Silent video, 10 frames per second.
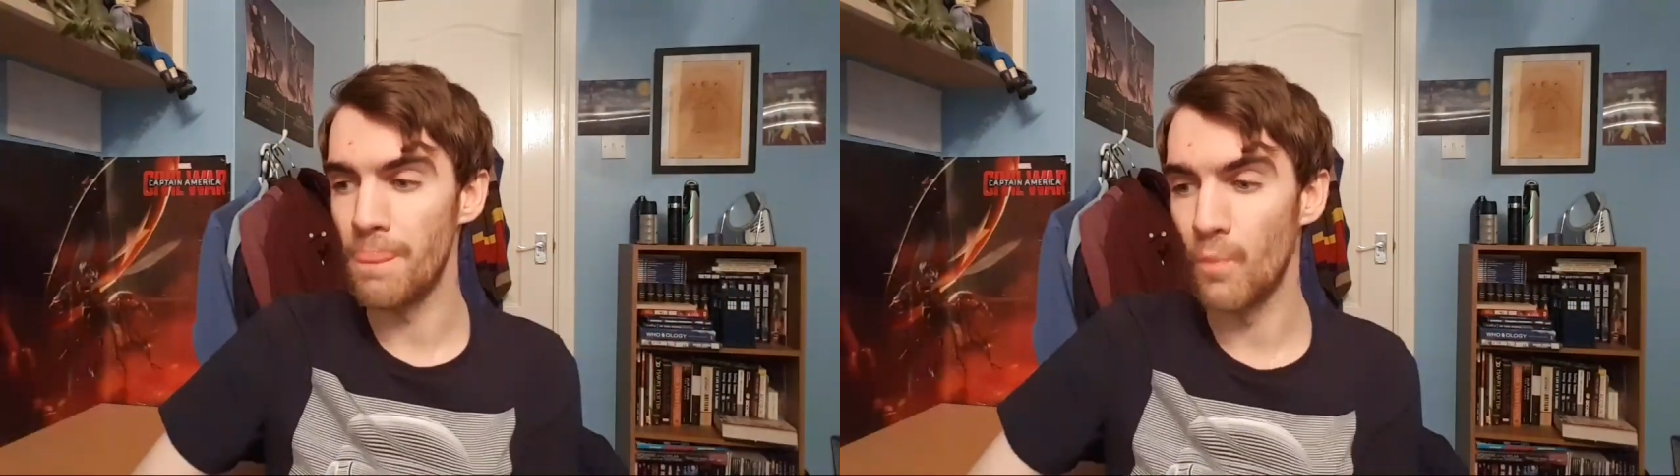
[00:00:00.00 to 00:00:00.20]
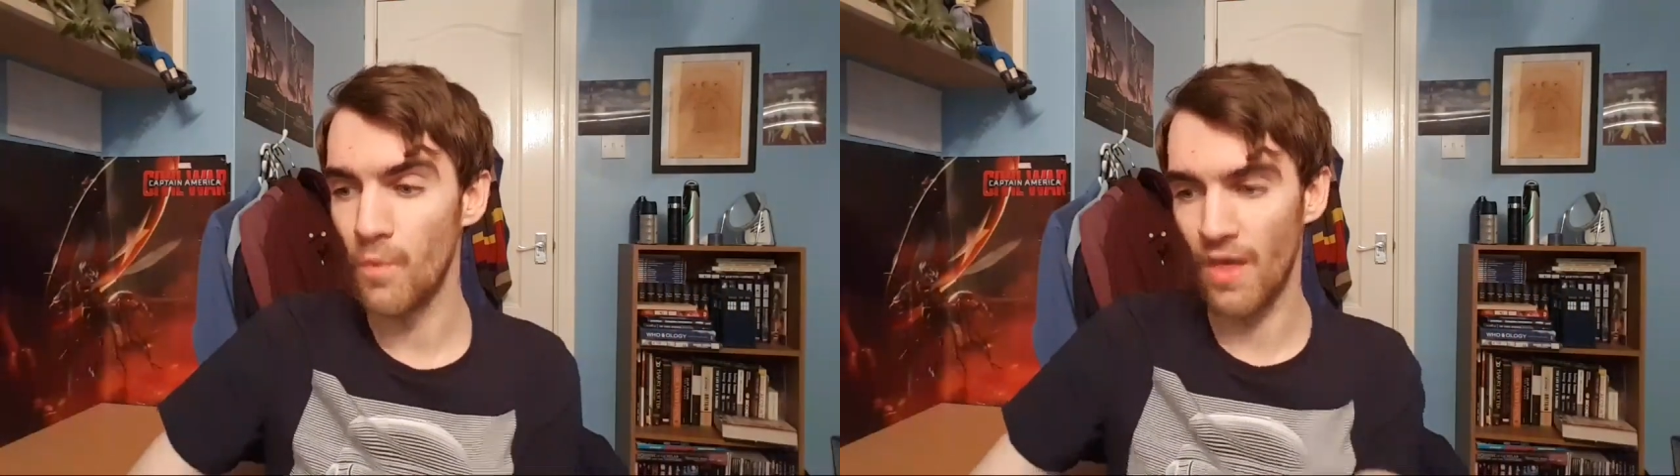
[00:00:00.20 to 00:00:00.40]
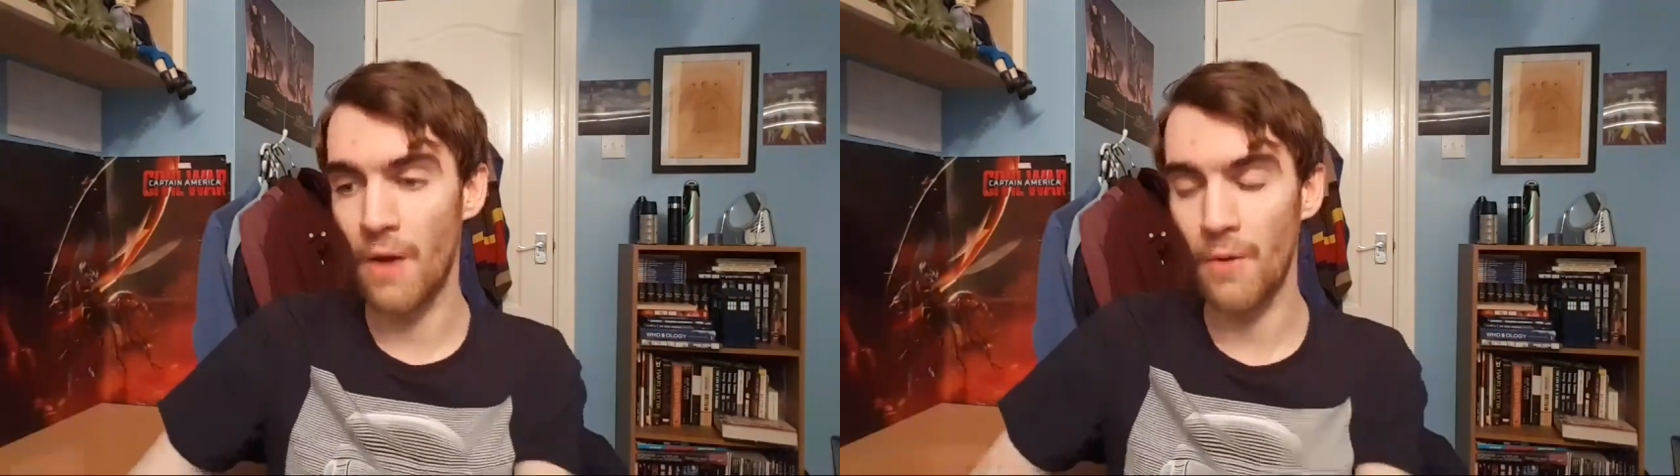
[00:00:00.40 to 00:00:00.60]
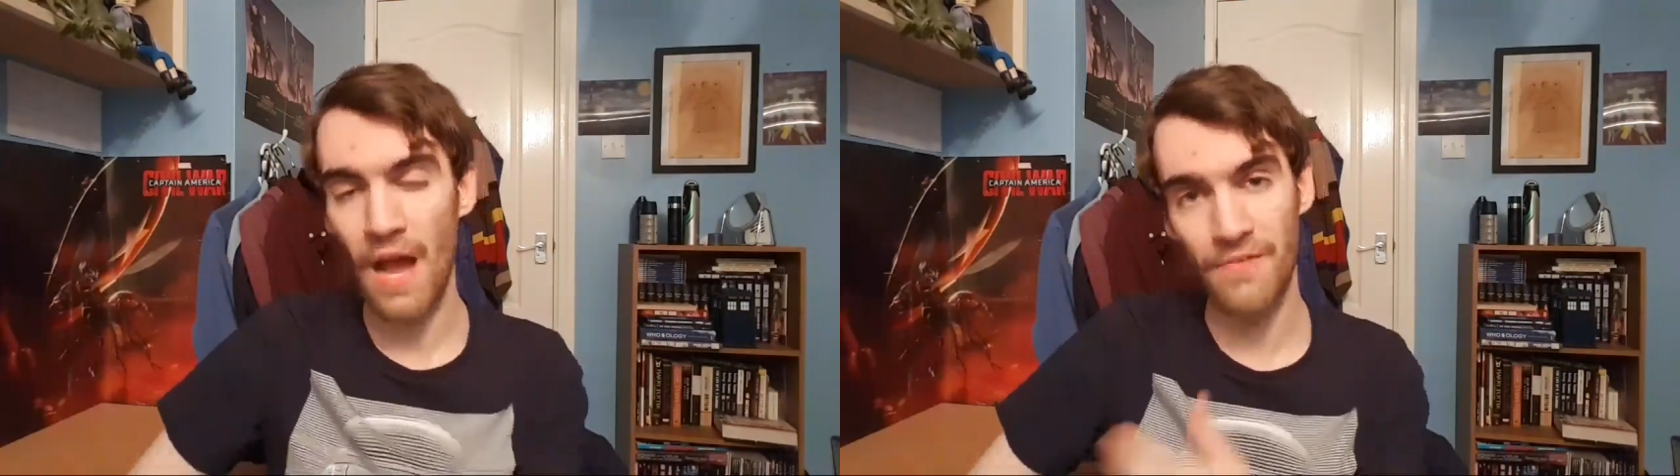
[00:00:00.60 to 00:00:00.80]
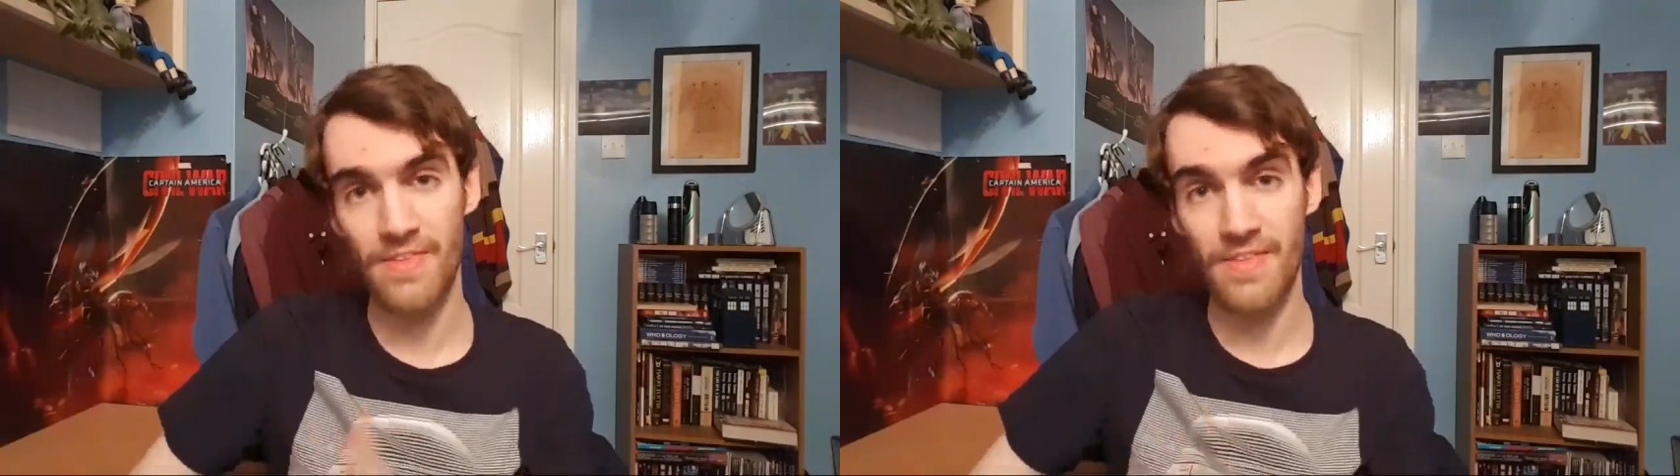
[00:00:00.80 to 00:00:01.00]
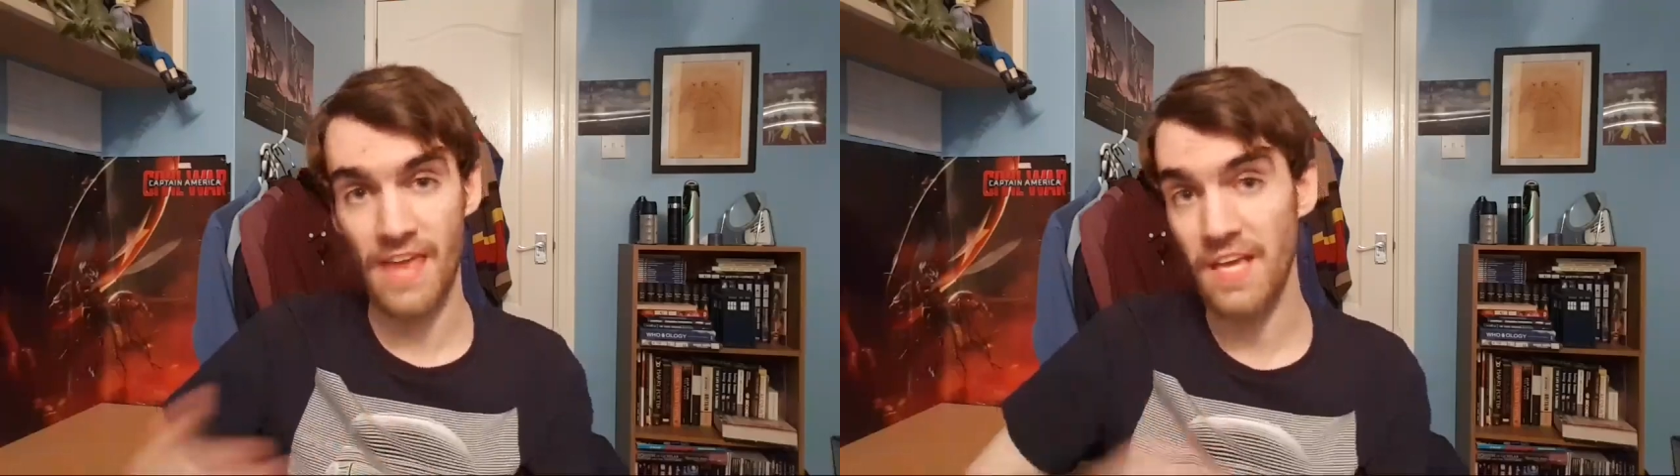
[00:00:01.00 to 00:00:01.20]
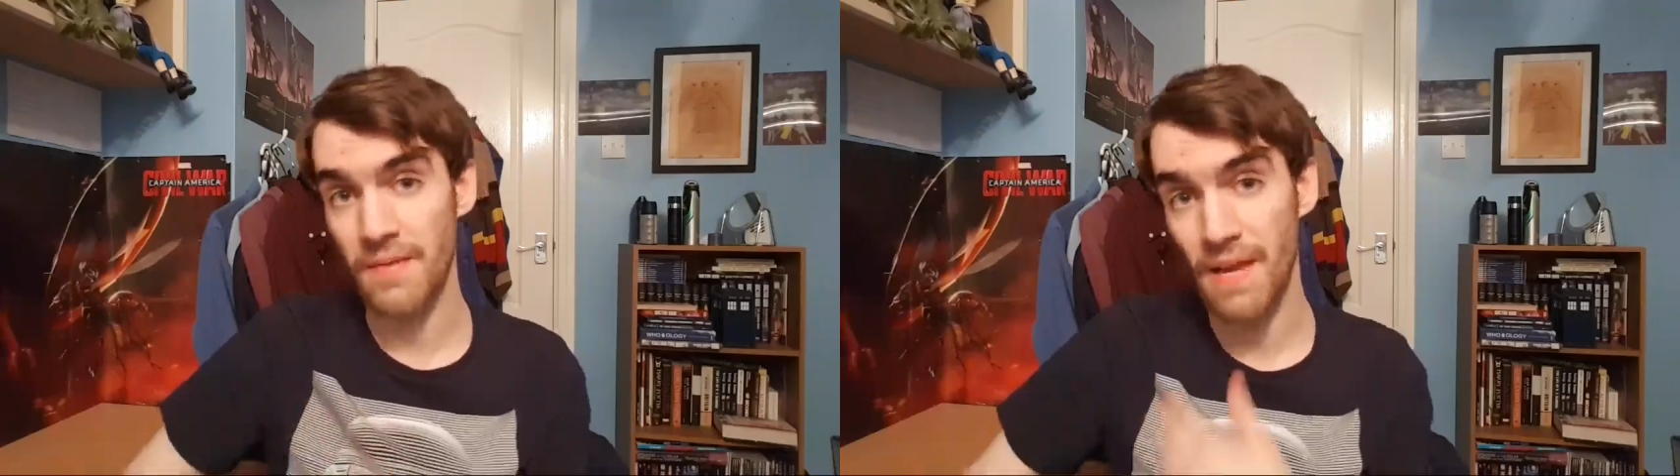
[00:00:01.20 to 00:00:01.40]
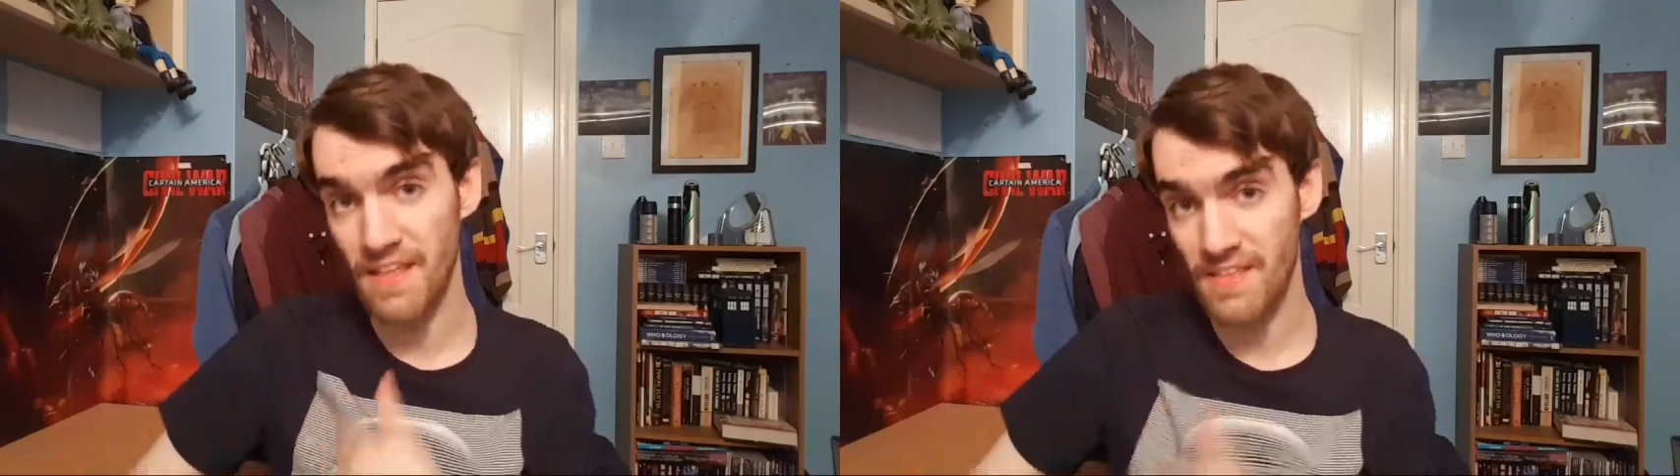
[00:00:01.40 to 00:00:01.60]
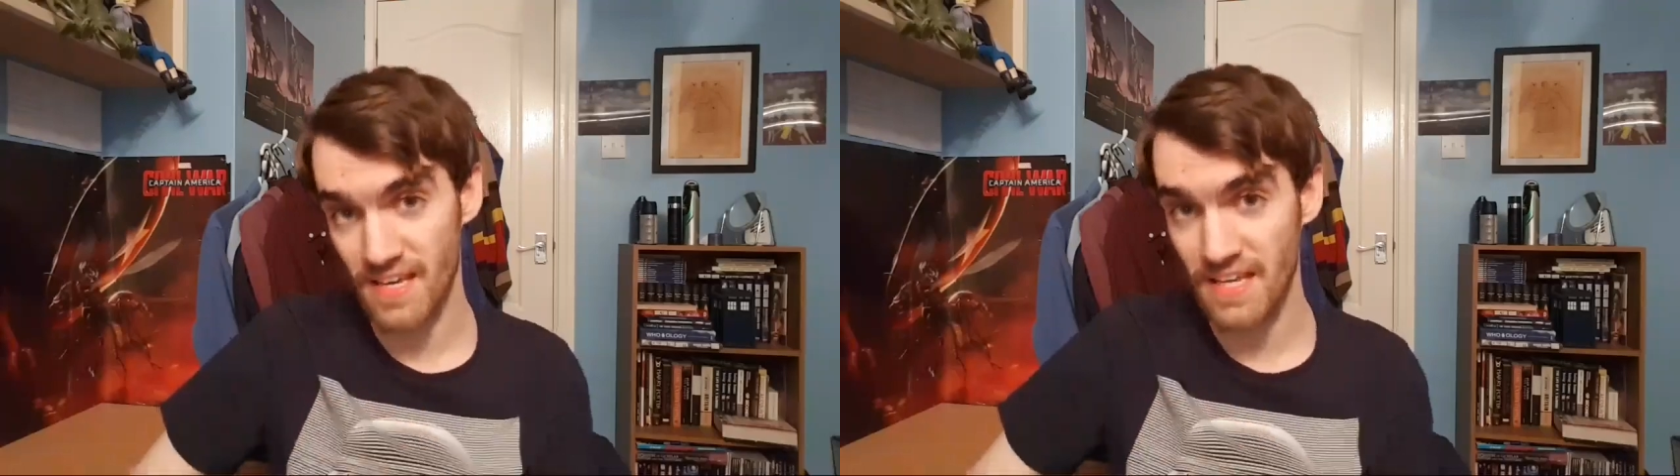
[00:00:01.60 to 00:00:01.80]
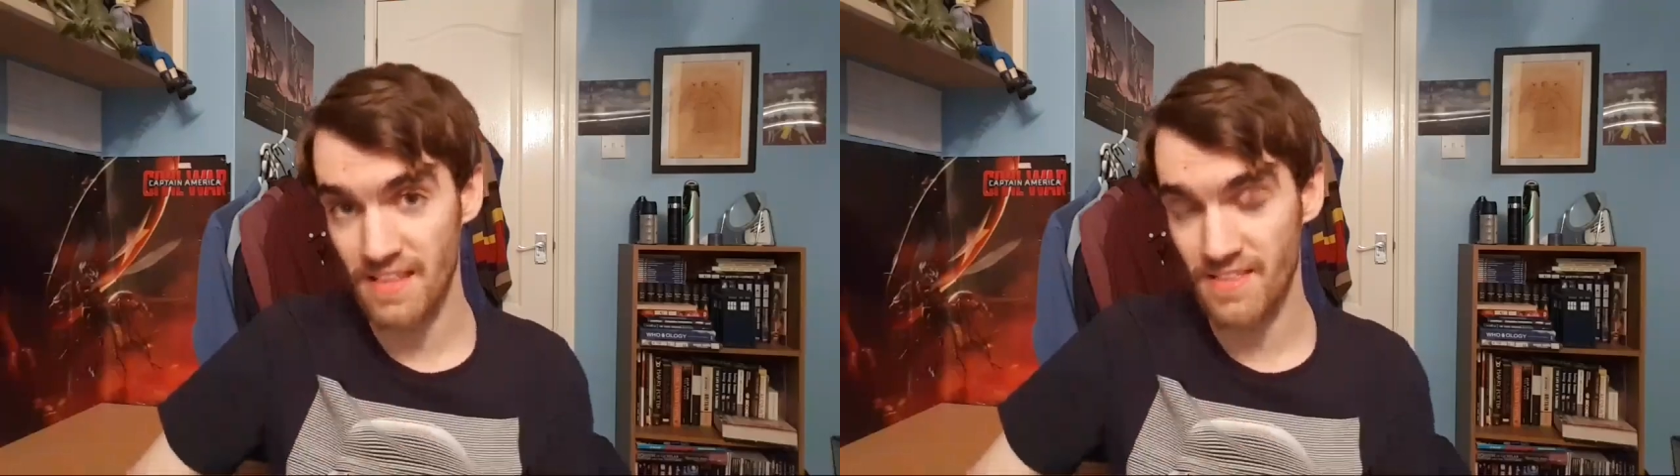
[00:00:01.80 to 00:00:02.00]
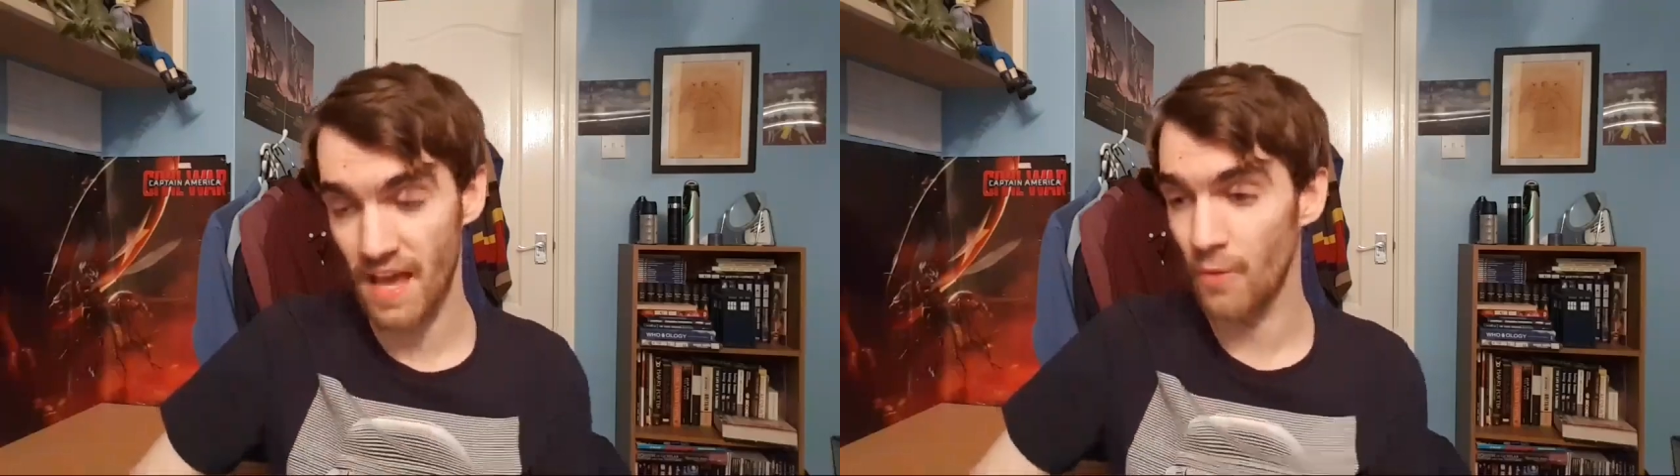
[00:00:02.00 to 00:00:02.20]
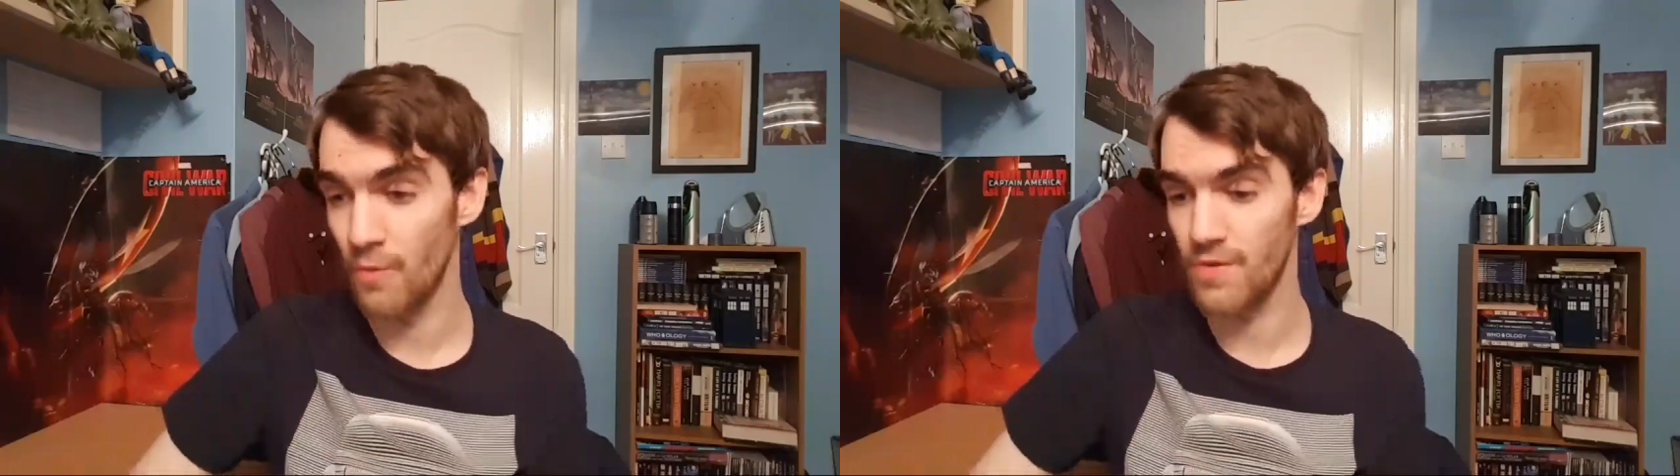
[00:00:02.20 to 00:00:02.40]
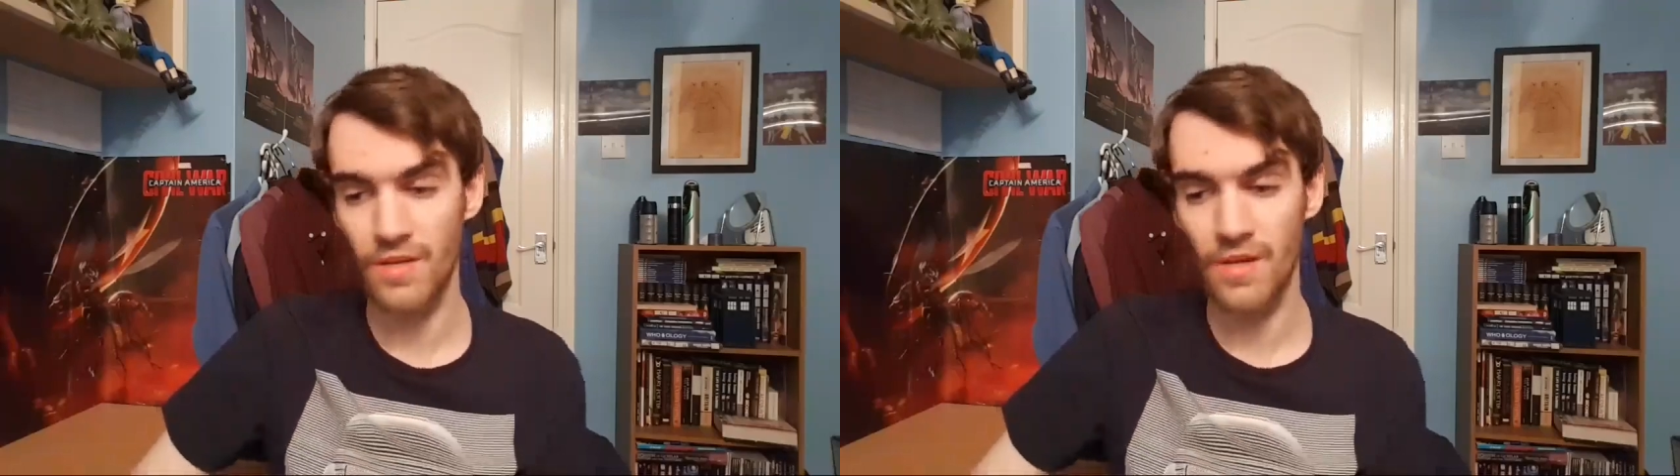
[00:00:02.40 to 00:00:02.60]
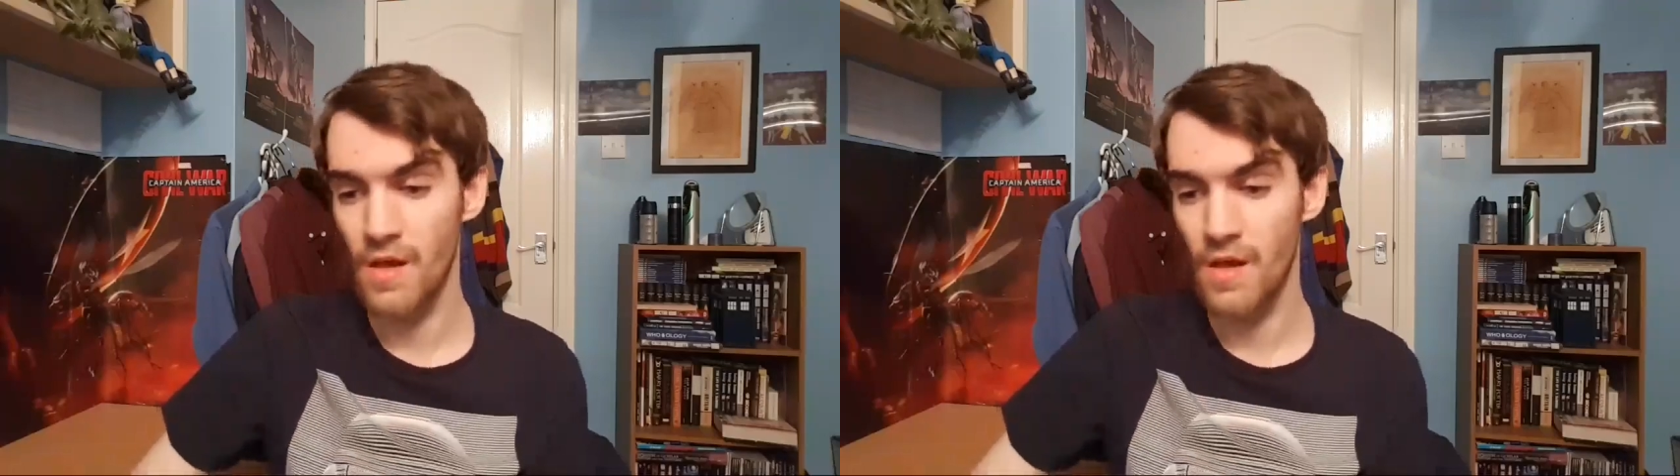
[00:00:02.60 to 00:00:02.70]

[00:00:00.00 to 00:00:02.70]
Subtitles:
without having to take many scenes out